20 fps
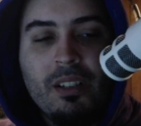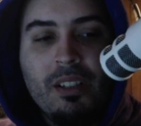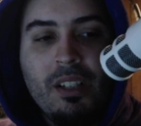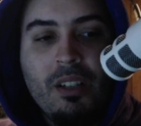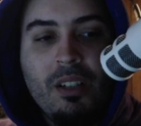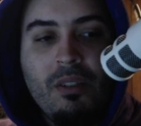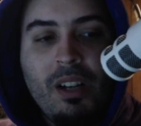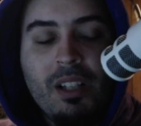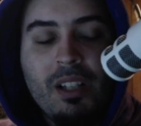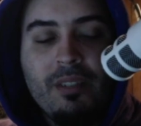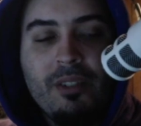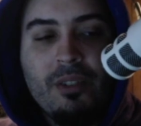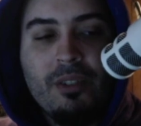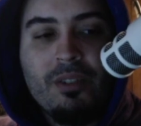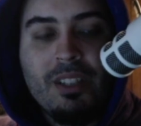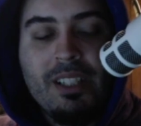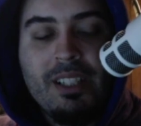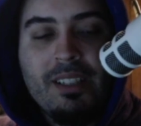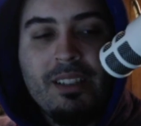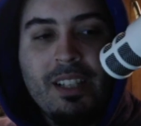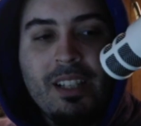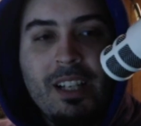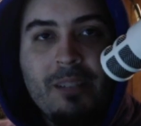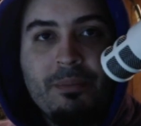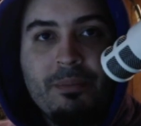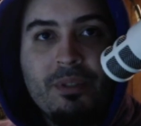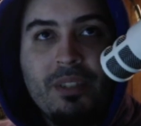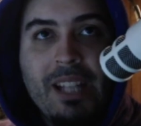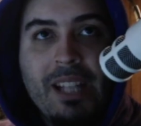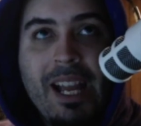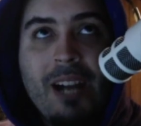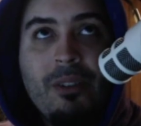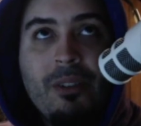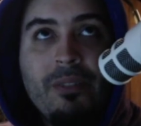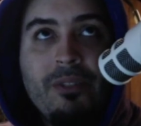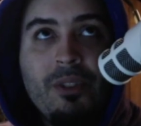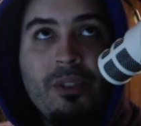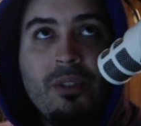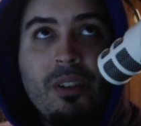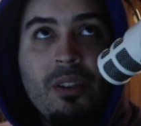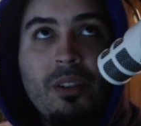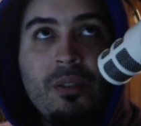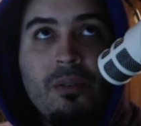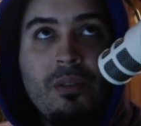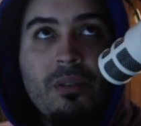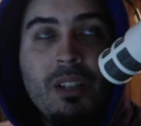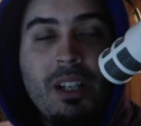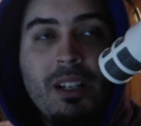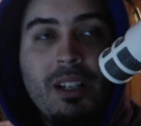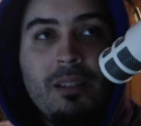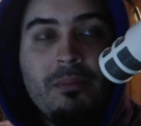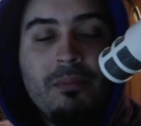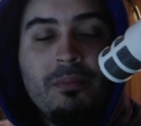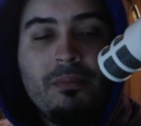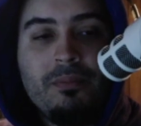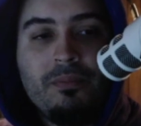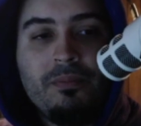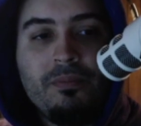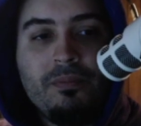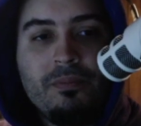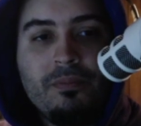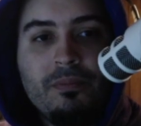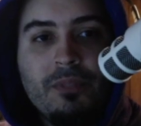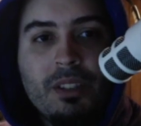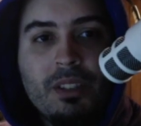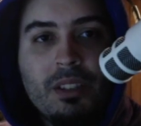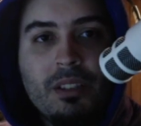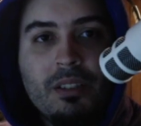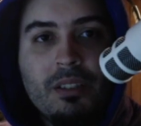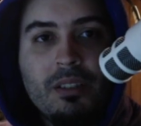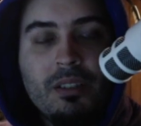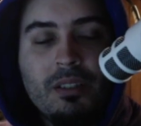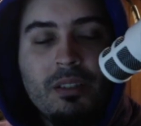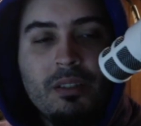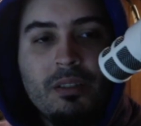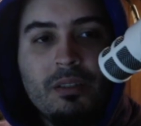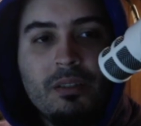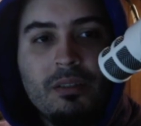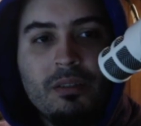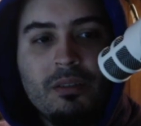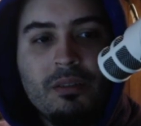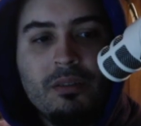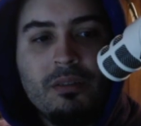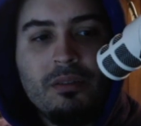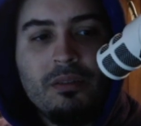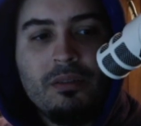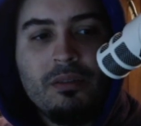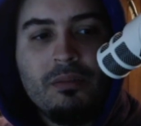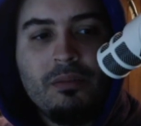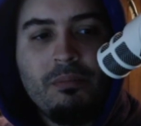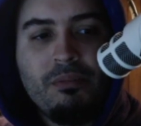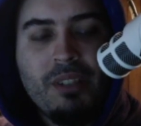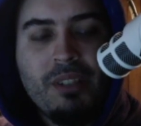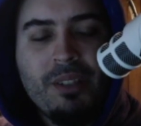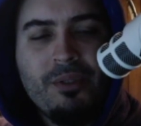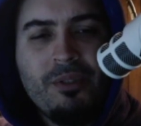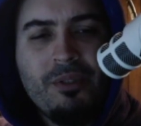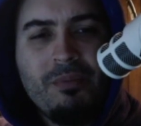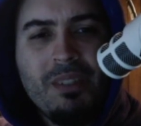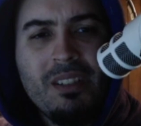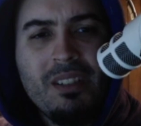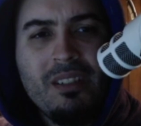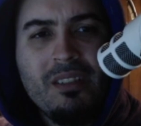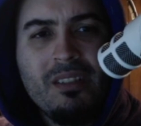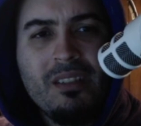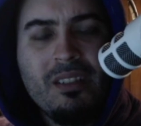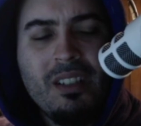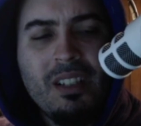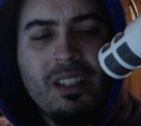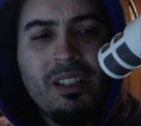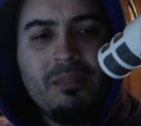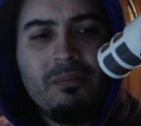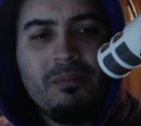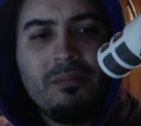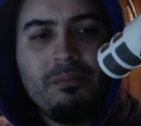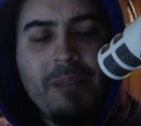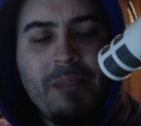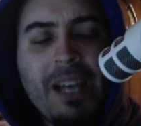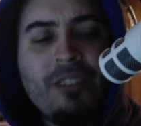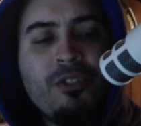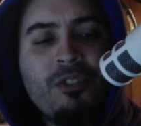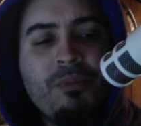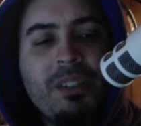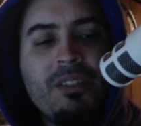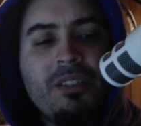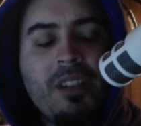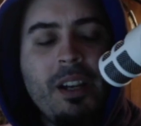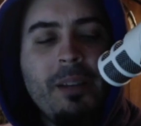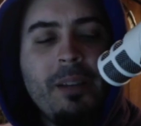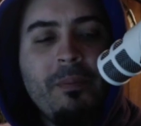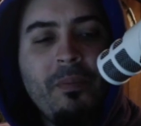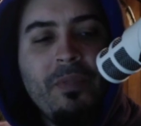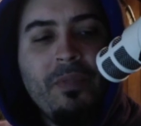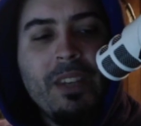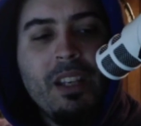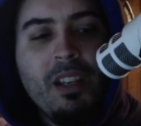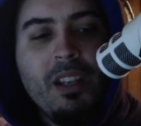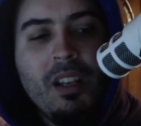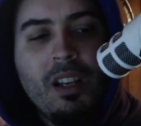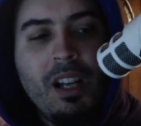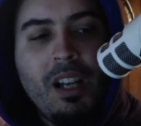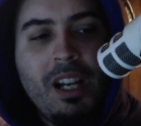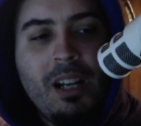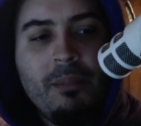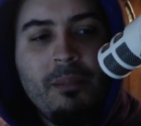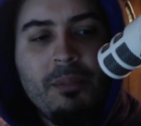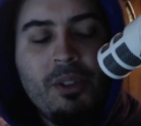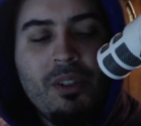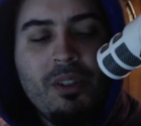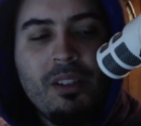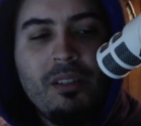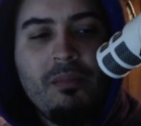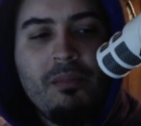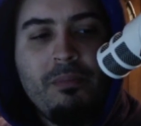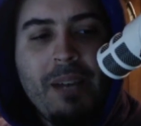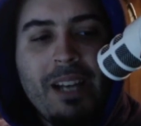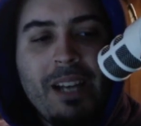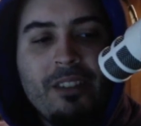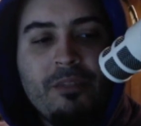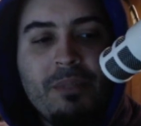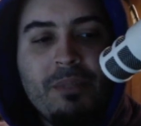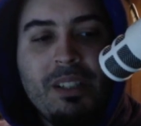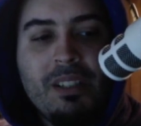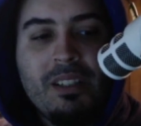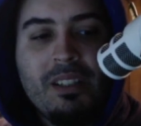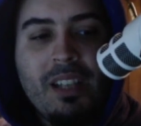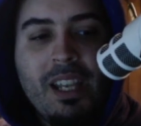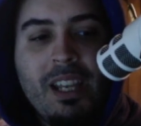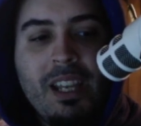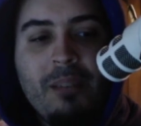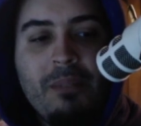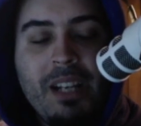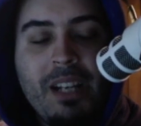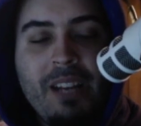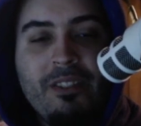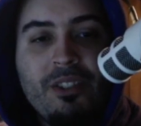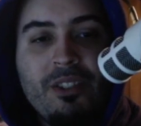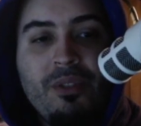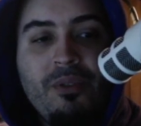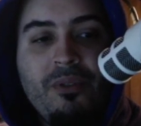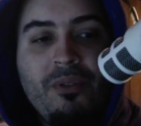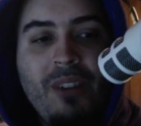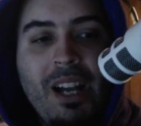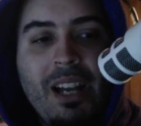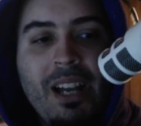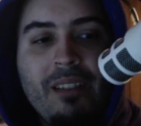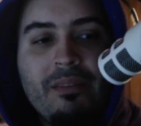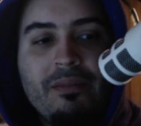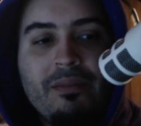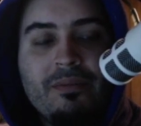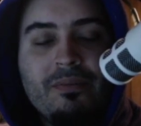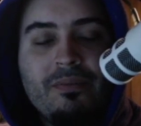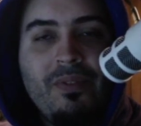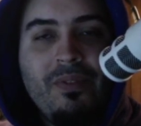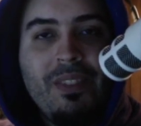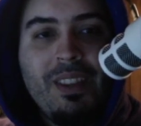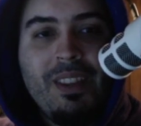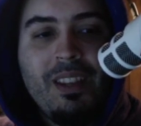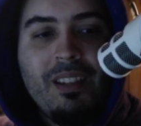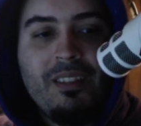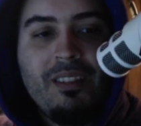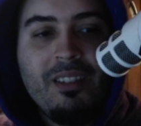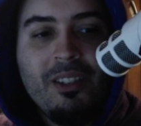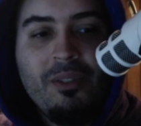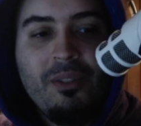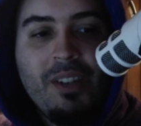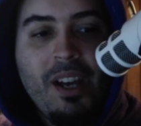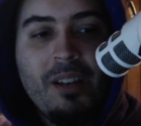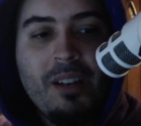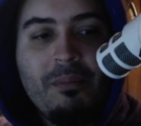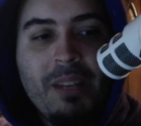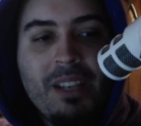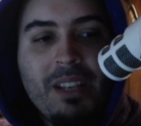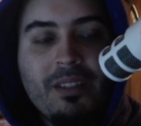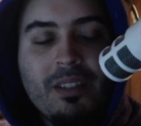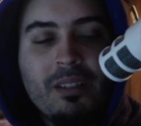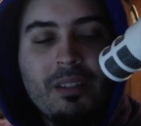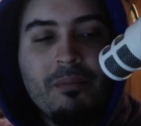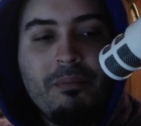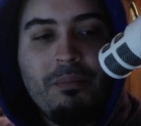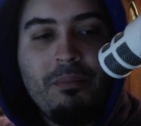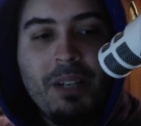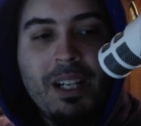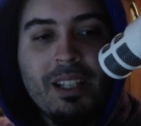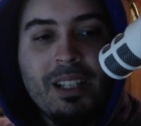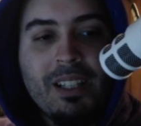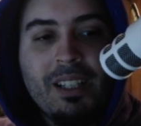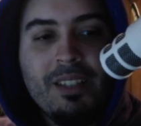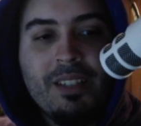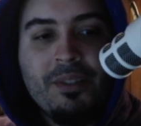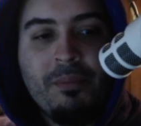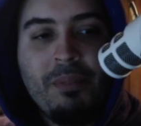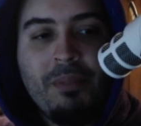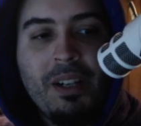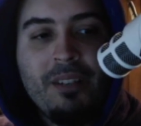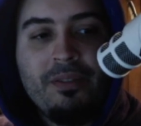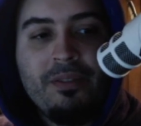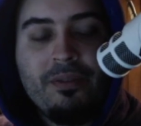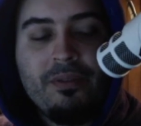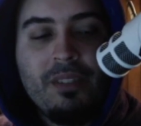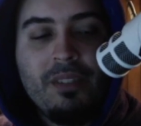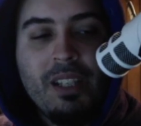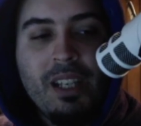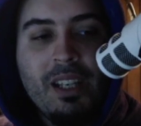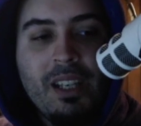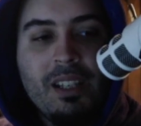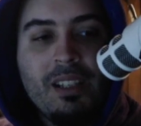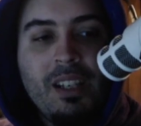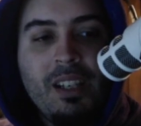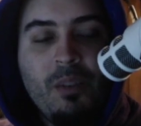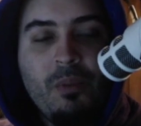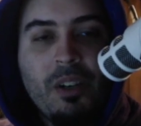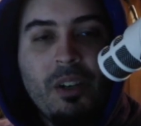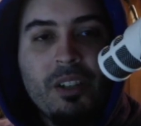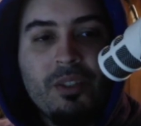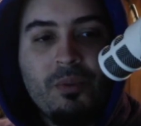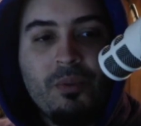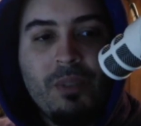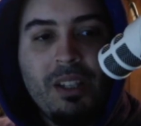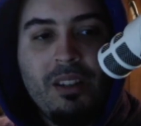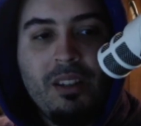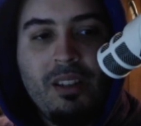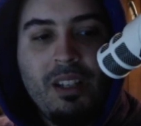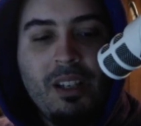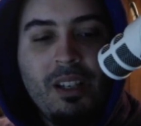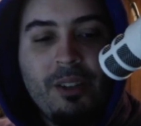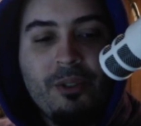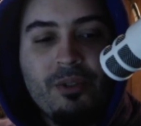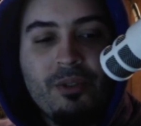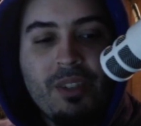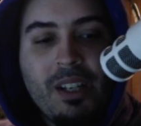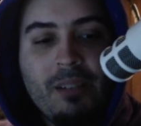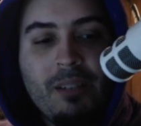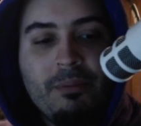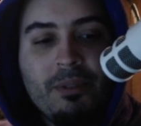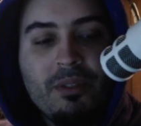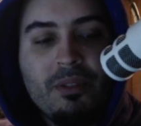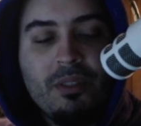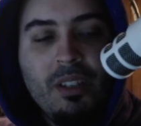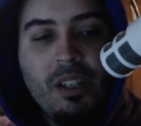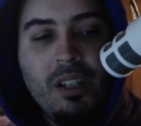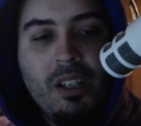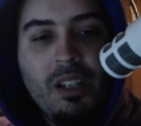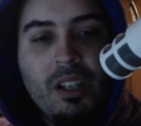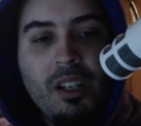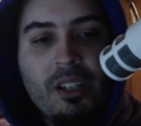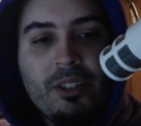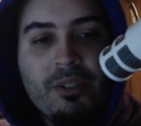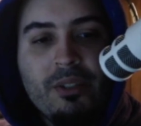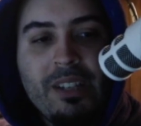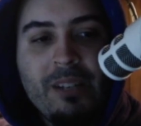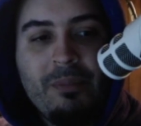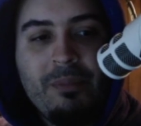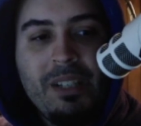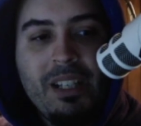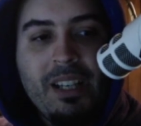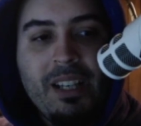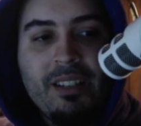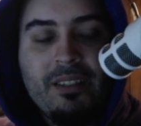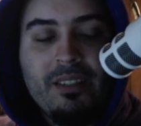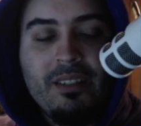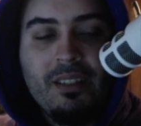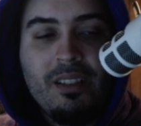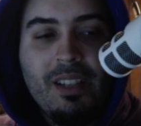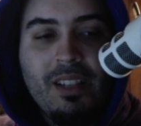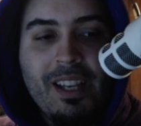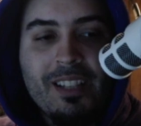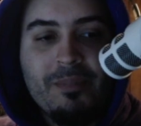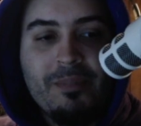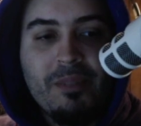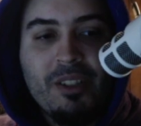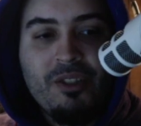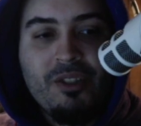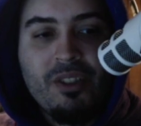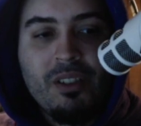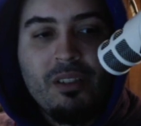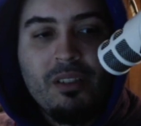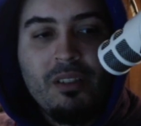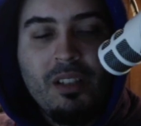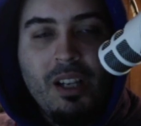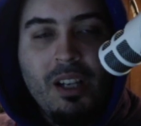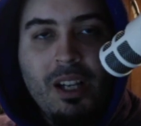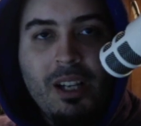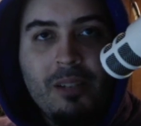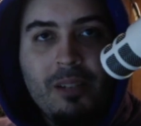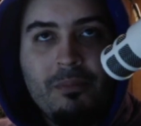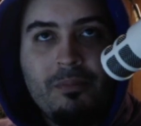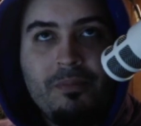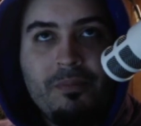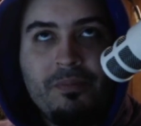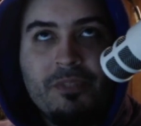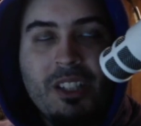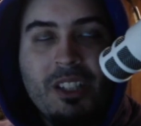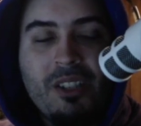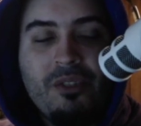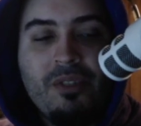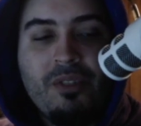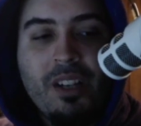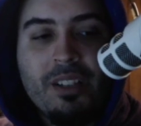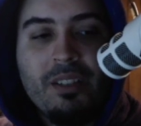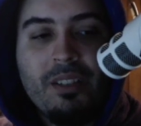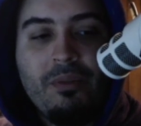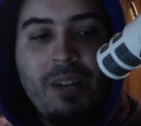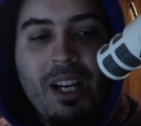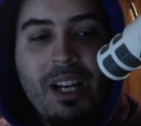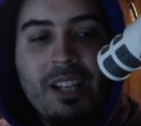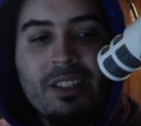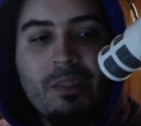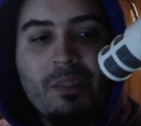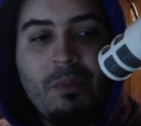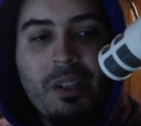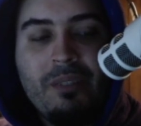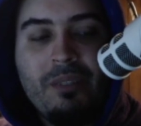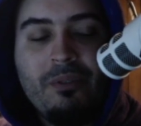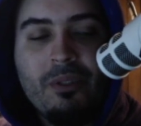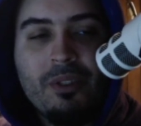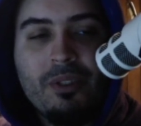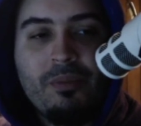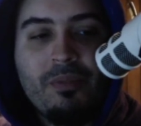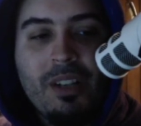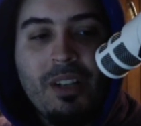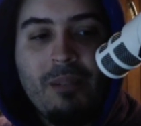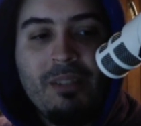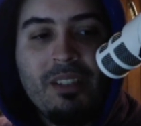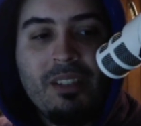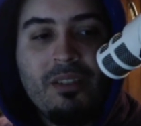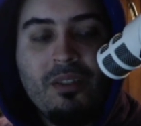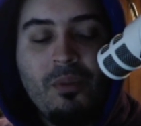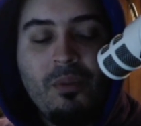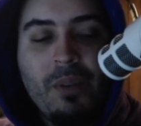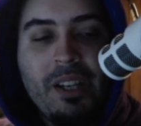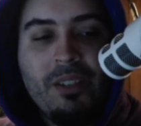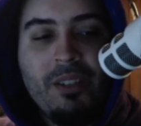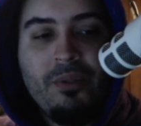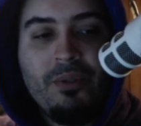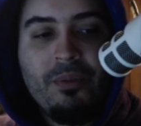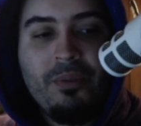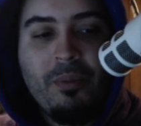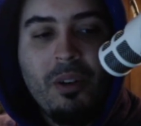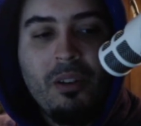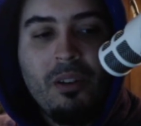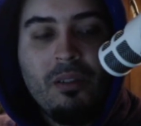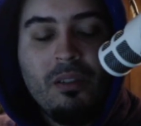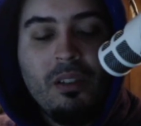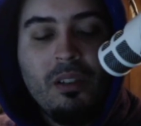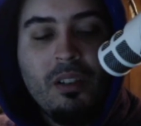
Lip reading: all of those elite setups. Now if you go the Battlesmith, sorry. You could Battlesmith into him and have a 2/5. Still not amazing, but it is a buff, and he works with the other setups. So that'll be nice in Expedition. Constructed-wise, the 1/4 is probably still way too small.